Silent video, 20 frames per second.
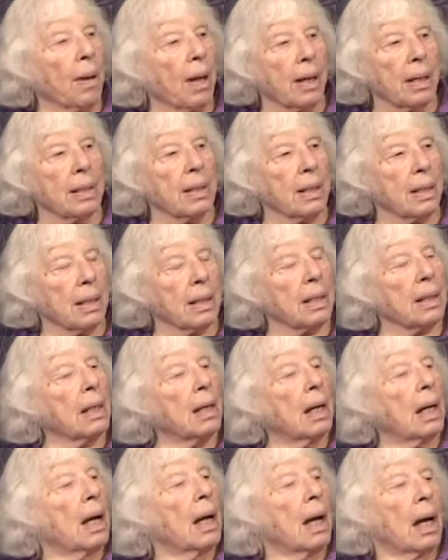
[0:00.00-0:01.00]
places,
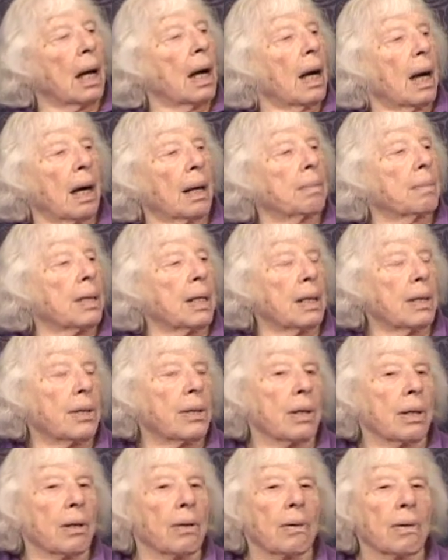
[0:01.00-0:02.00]
I'm
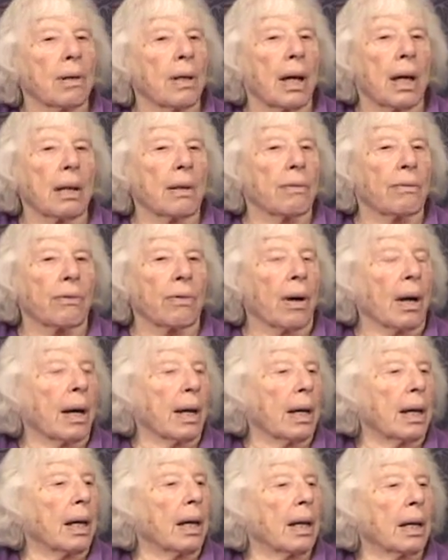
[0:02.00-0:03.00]
teaching creative
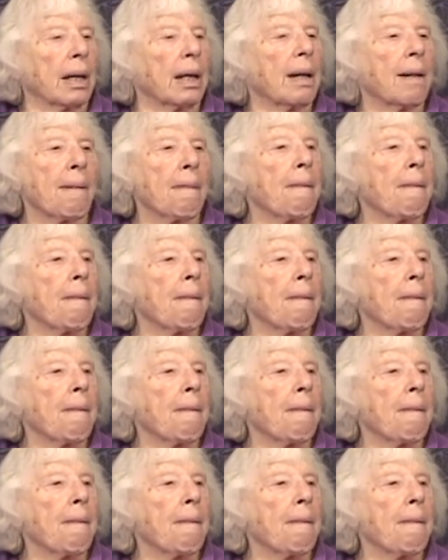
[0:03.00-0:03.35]
writing.